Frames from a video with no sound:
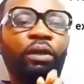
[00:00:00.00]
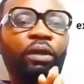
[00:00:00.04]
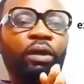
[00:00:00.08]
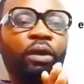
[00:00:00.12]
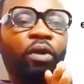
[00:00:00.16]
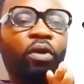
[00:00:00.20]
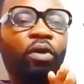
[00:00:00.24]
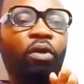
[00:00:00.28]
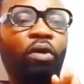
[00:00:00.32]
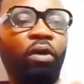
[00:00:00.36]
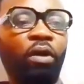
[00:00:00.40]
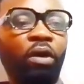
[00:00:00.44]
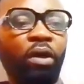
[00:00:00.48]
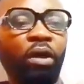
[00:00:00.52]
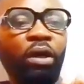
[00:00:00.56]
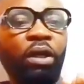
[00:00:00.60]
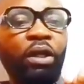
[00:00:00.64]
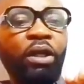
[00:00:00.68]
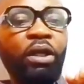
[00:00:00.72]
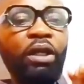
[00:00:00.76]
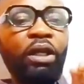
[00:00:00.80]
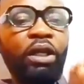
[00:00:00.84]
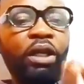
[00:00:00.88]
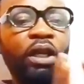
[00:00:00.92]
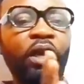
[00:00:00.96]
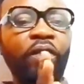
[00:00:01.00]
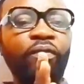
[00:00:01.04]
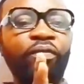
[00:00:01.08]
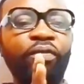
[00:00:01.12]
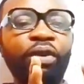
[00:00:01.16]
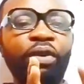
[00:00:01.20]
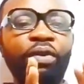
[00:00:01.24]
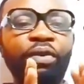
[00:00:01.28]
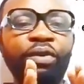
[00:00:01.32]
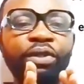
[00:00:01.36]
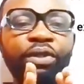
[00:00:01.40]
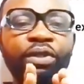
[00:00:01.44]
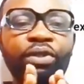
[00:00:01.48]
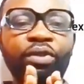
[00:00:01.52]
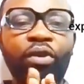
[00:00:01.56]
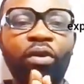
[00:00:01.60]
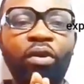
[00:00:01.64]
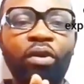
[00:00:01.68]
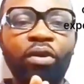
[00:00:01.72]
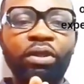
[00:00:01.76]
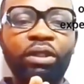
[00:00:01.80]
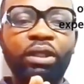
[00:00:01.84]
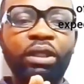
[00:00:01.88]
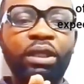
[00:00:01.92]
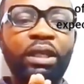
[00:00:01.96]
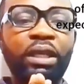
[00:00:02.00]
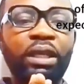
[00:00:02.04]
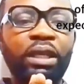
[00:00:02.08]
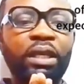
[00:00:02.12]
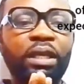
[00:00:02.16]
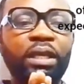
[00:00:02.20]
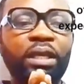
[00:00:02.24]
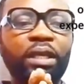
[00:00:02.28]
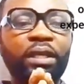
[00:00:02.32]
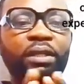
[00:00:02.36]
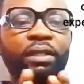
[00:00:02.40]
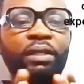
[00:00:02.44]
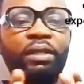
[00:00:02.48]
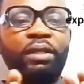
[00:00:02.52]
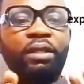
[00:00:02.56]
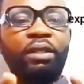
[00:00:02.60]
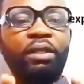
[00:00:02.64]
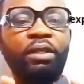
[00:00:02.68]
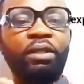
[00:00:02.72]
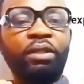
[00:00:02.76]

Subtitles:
or if the result is